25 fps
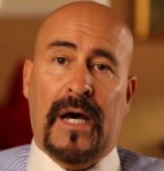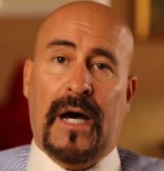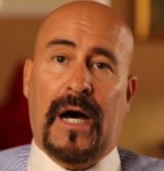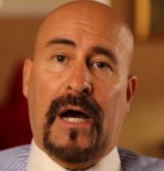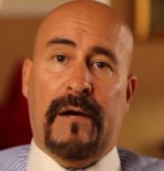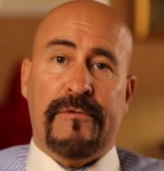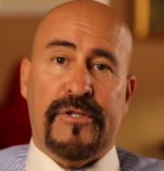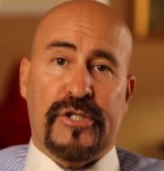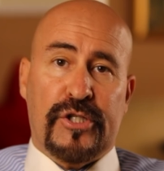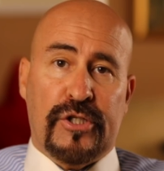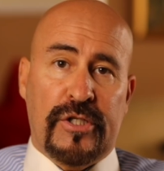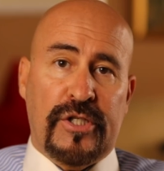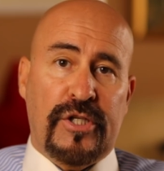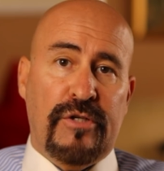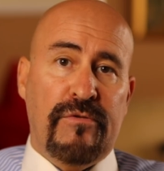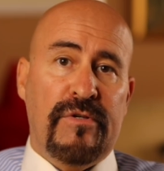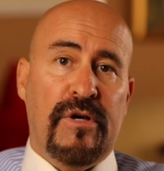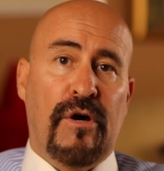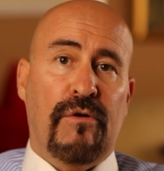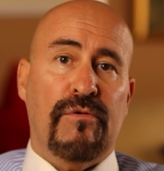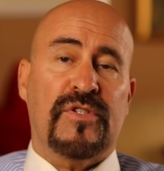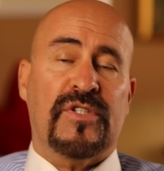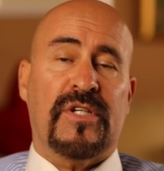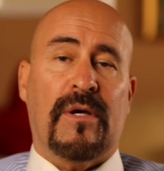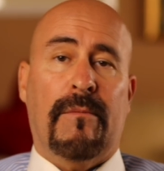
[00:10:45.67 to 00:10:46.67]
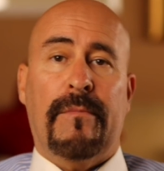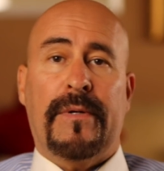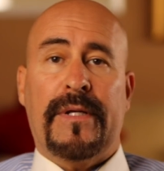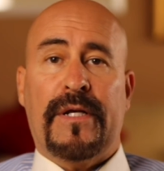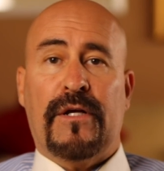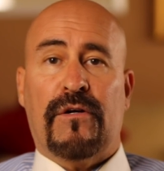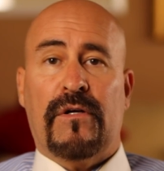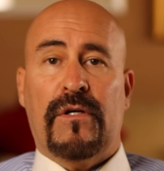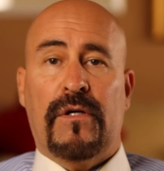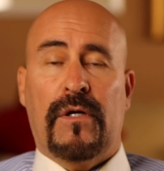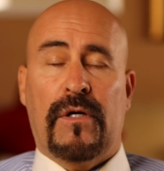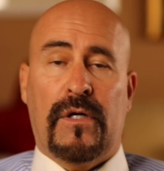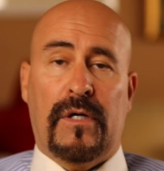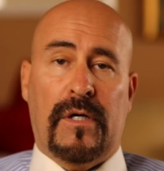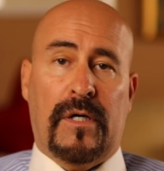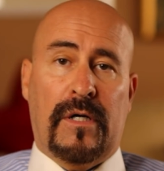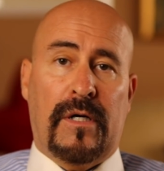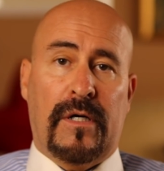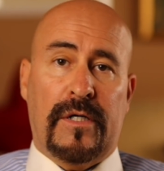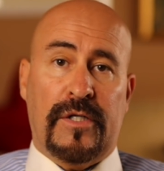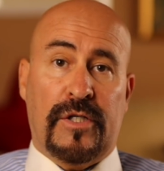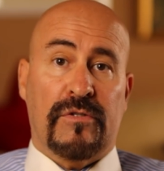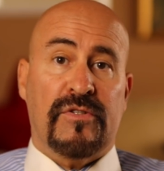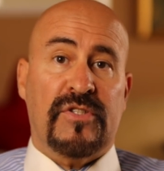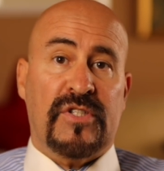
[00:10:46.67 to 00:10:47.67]
I'm sure you know somebody or,
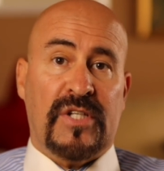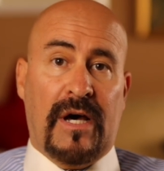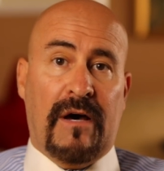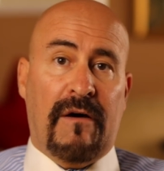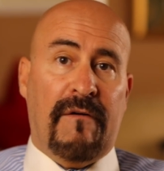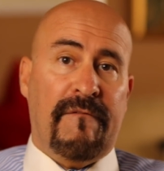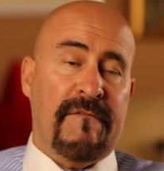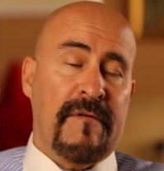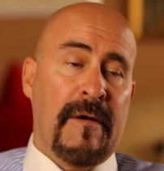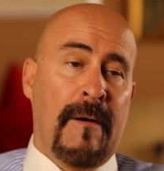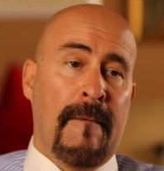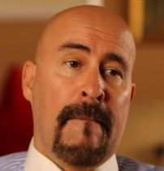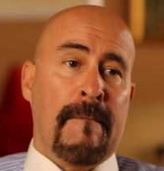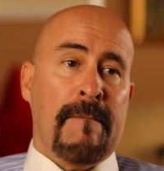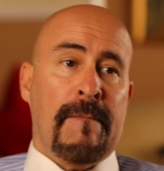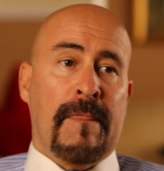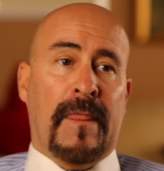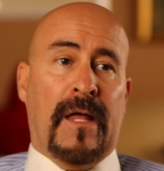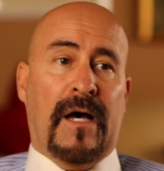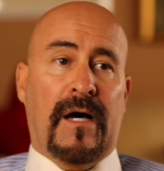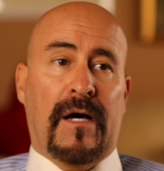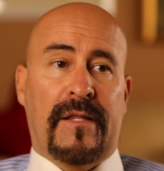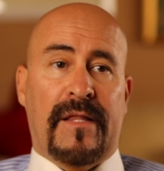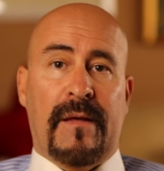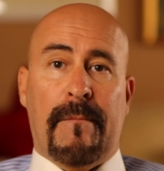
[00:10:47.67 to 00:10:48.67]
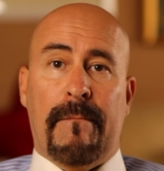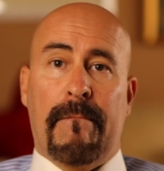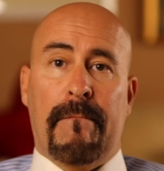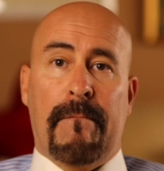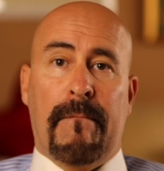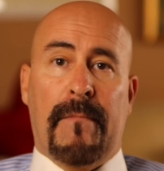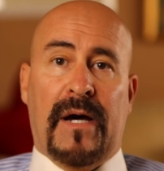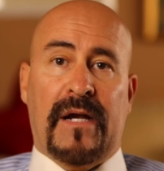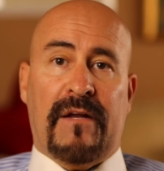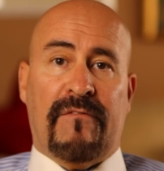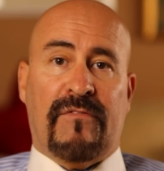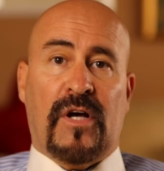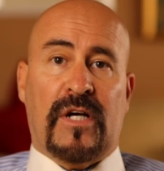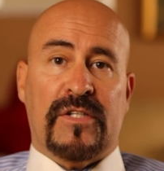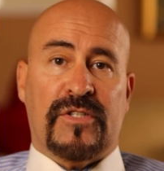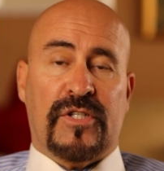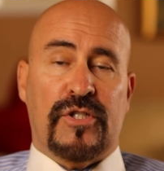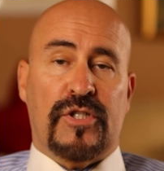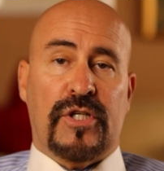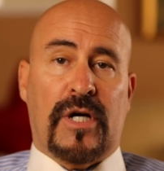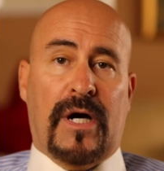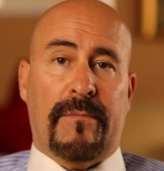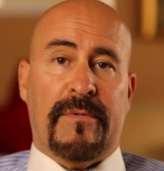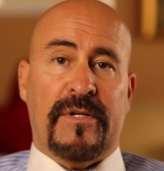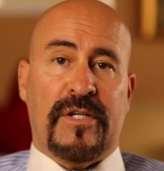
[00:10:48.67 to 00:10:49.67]
uh, yourself uh, that might have lost a
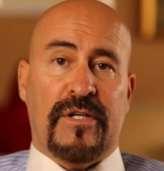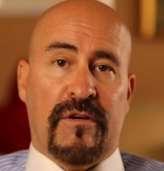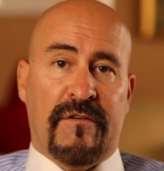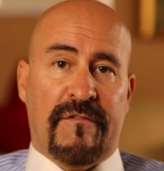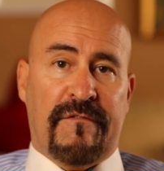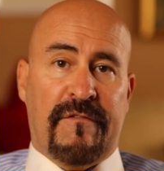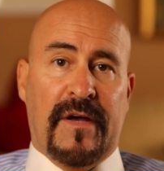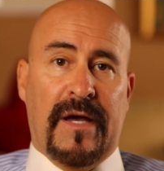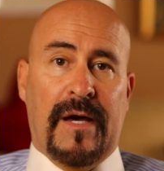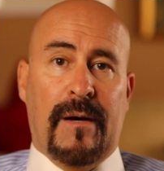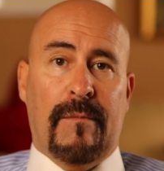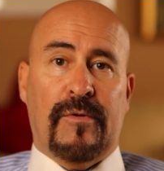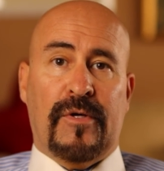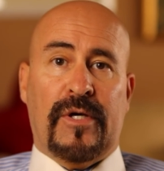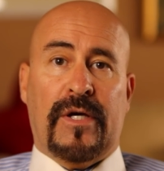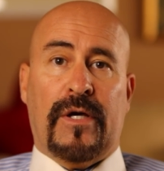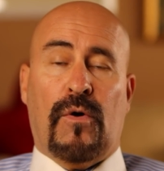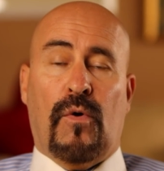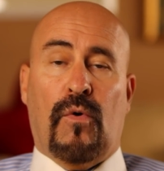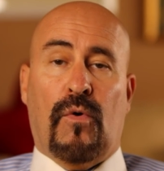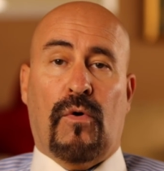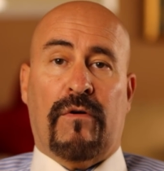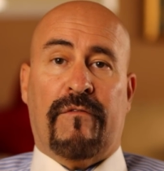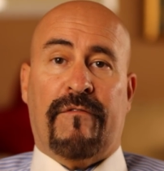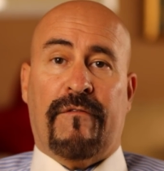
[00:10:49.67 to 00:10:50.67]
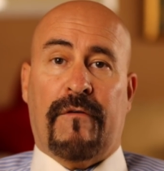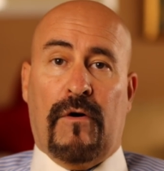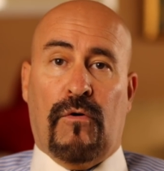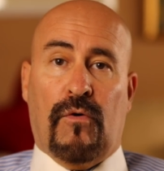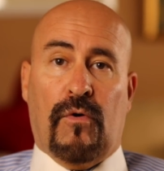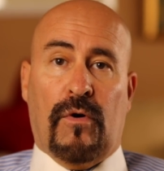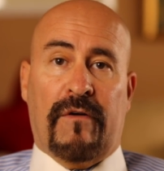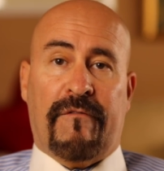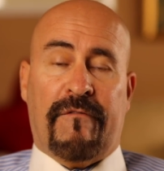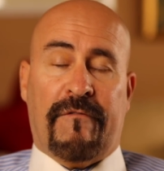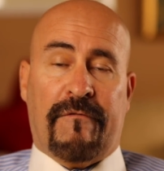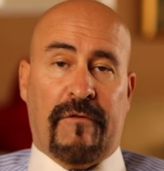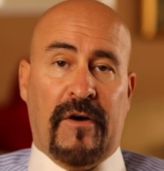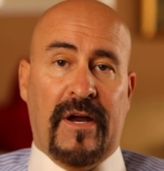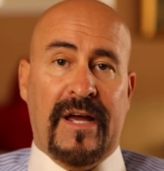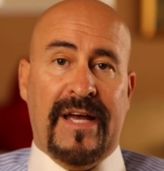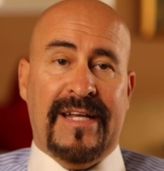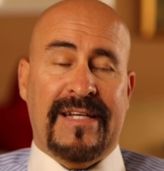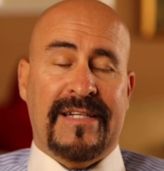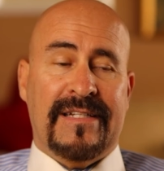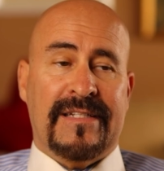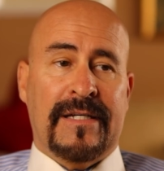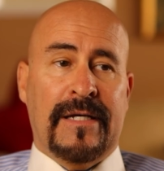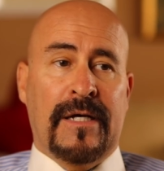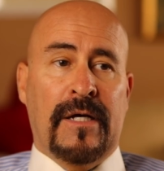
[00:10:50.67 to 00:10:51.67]
job in your family or, or a
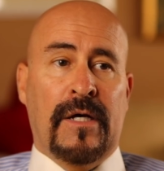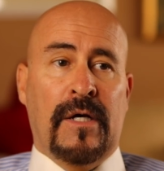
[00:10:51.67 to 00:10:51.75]
friend,